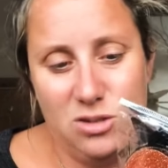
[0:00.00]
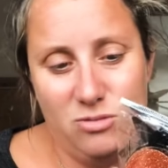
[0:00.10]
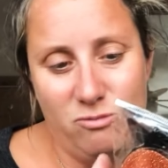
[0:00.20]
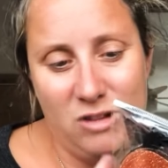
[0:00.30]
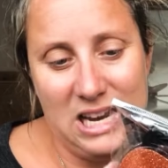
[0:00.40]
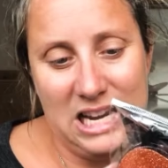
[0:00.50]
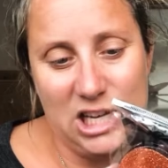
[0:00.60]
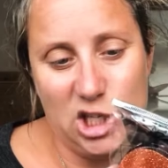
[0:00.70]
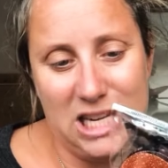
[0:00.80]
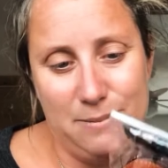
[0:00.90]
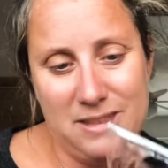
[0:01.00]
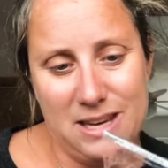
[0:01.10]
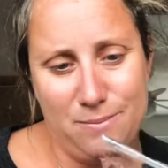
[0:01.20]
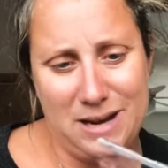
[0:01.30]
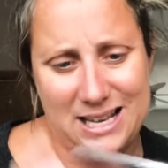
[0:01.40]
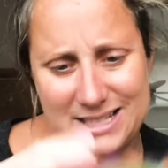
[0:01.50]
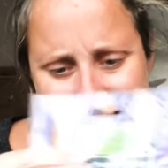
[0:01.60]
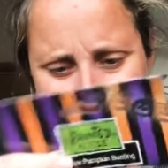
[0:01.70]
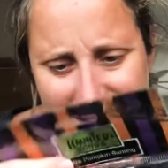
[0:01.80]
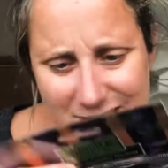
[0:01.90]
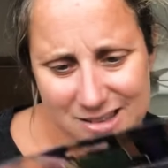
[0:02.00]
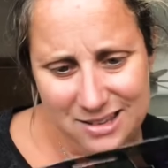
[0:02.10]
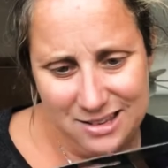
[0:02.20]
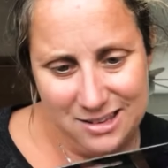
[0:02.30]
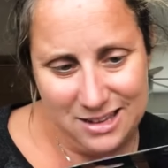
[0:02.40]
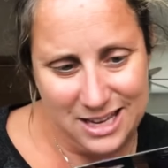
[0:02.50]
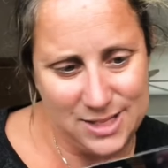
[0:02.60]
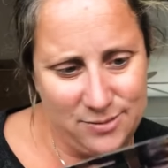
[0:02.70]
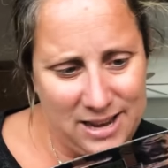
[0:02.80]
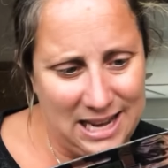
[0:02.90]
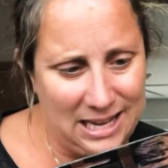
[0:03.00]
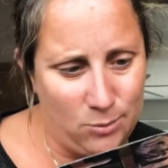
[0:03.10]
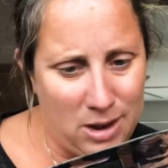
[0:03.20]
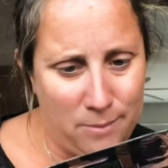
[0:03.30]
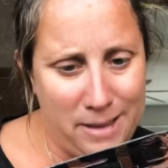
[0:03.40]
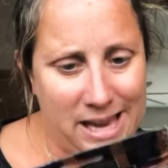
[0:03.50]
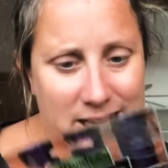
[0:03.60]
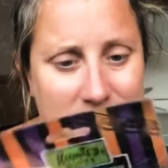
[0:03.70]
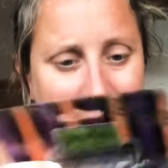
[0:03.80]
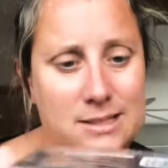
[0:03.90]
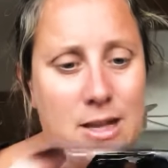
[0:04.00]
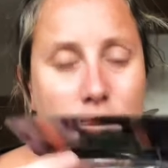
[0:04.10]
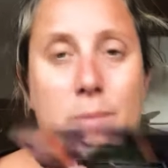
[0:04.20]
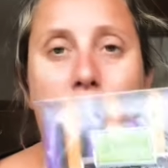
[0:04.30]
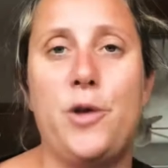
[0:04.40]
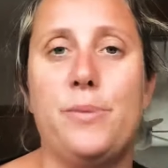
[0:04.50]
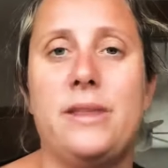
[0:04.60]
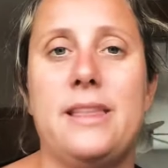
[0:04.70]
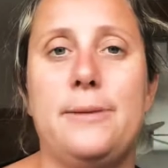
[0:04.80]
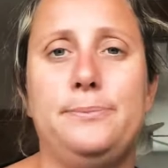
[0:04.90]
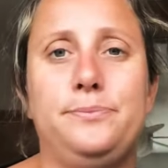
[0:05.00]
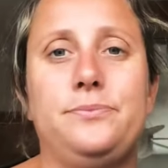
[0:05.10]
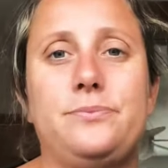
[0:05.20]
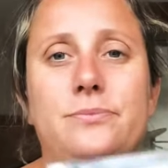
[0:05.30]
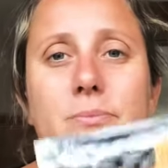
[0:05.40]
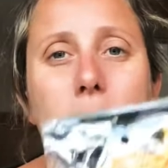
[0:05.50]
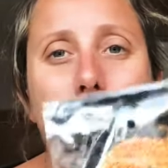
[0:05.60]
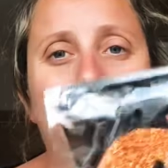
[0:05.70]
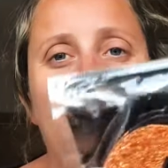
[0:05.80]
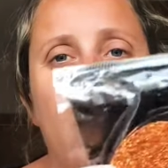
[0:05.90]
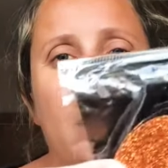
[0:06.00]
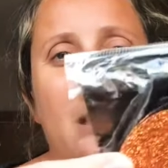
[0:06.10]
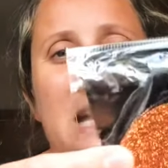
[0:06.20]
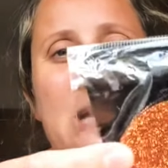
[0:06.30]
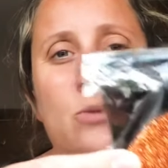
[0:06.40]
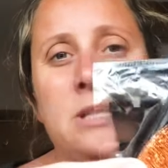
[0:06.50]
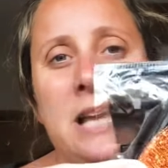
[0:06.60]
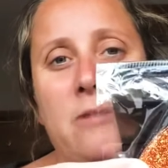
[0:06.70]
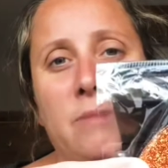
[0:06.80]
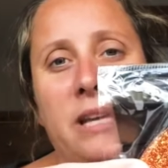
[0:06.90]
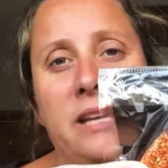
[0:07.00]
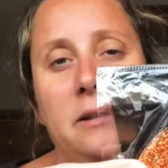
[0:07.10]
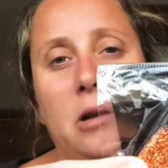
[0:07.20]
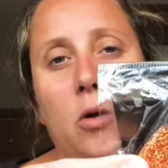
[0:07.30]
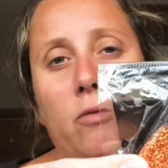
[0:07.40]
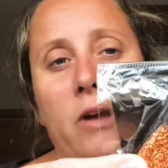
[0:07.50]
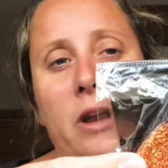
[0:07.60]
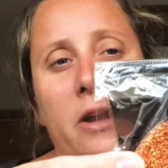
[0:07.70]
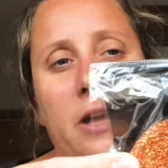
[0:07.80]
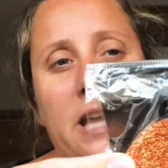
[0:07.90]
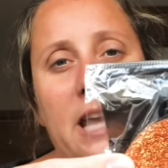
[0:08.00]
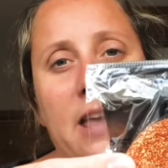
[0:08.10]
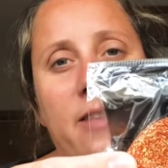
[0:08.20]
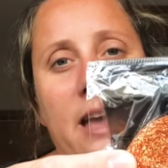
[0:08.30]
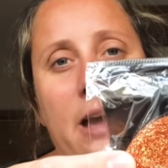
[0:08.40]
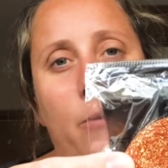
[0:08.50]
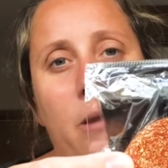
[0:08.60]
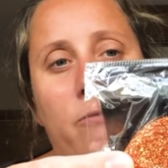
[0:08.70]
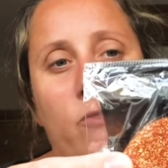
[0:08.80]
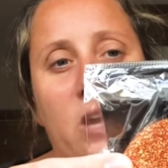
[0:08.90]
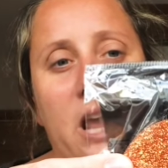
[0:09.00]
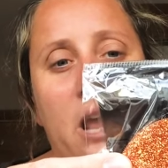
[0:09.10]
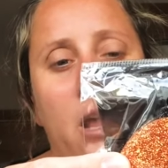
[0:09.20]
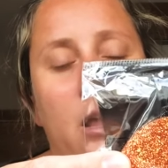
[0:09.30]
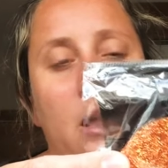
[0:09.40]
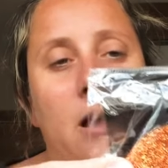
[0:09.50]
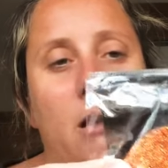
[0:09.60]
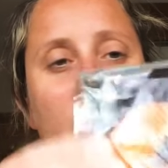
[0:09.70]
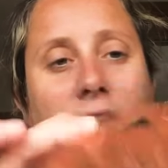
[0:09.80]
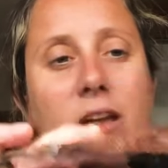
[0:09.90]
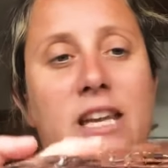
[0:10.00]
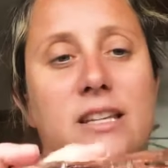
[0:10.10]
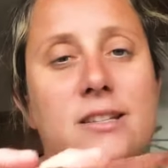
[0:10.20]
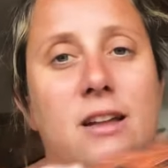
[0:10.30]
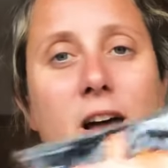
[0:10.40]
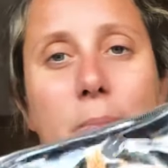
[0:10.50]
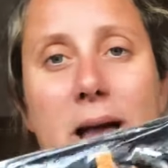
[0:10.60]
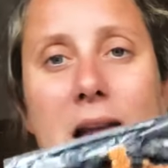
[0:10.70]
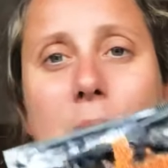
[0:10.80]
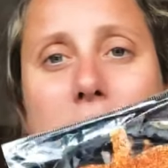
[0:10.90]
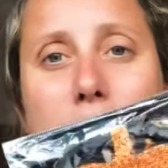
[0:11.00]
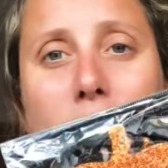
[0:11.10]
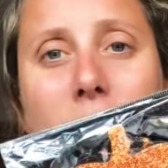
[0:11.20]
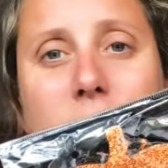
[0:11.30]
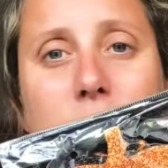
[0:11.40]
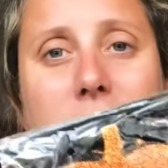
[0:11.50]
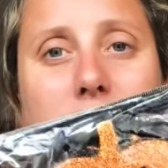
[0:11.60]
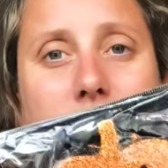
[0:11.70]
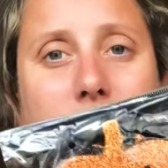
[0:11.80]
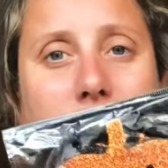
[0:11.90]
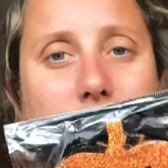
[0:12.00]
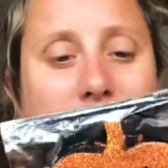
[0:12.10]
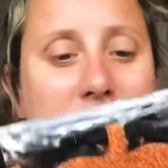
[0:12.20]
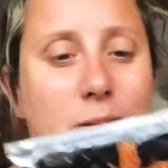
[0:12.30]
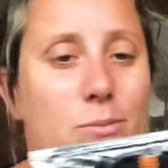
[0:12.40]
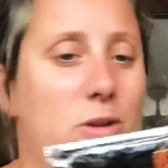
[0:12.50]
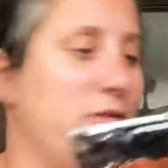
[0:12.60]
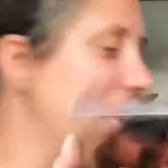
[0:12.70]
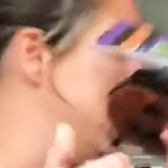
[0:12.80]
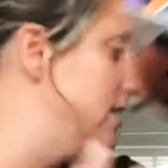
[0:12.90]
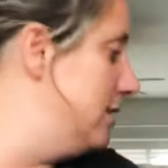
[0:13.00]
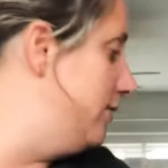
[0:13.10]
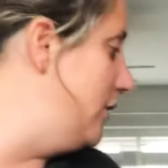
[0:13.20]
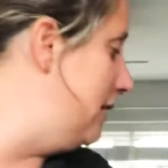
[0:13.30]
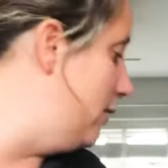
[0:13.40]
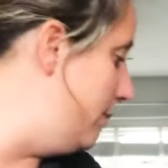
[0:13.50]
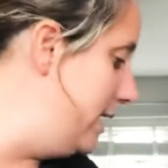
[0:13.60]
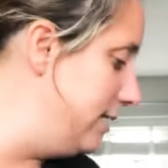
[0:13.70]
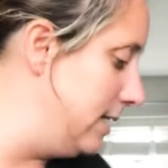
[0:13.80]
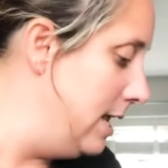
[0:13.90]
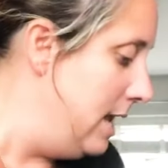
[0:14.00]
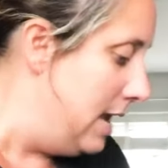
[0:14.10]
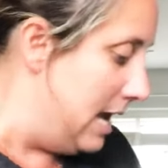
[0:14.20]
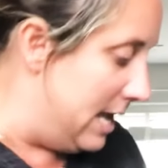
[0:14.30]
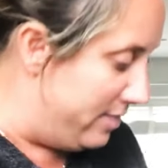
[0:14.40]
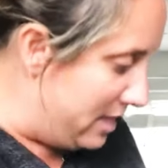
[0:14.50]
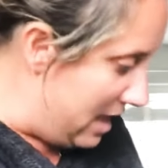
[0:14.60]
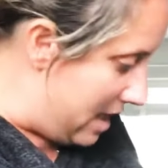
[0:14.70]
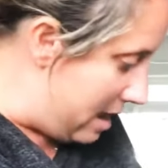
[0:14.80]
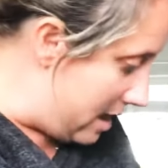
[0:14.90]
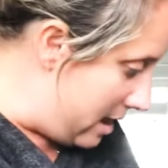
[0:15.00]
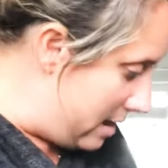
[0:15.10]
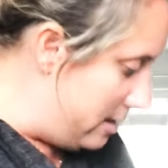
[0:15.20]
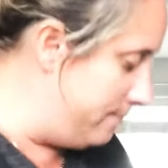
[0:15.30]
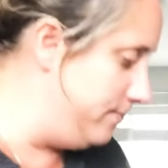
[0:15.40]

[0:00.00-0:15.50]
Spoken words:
really cheap thin plastic. It's fairly well made, so I'm hoping that it will save money in the long run, and I can get that out every year. I think I need to start up a Halloween box because, yeah, we've collected a few little bits. And then,